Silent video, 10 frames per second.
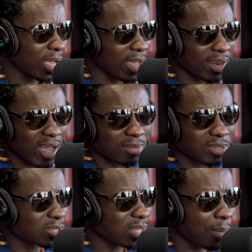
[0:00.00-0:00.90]
And I
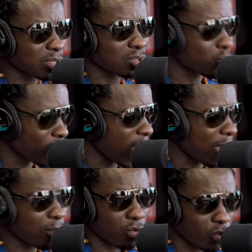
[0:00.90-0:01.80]
just, I'm just a raw.
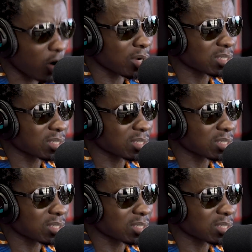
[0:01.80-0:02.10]
I'm a raw